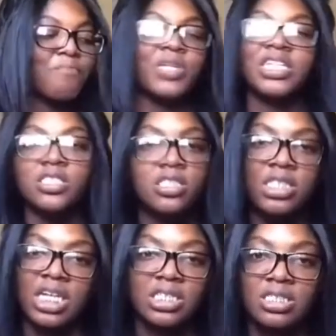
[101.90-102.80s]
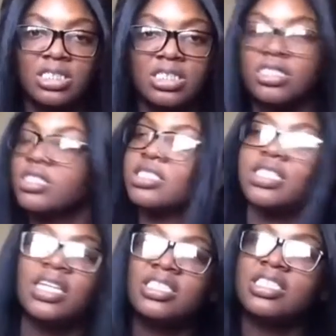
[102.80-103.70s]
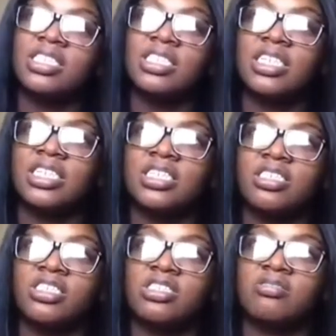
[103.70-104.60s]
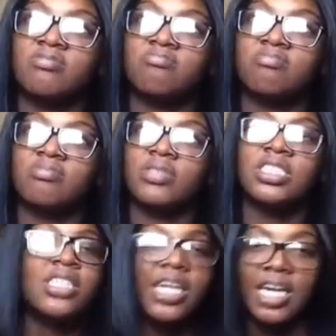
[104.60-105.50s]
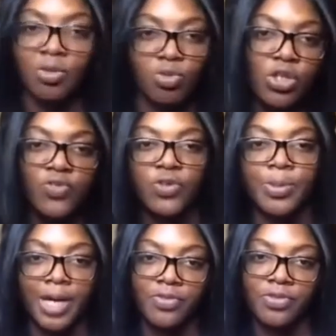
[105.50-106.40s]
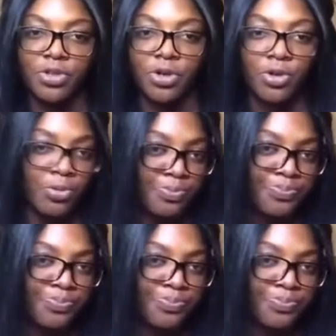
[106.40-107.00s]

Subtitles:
It's just nasty. It's disgusting. It's like I really feel bad for the girl.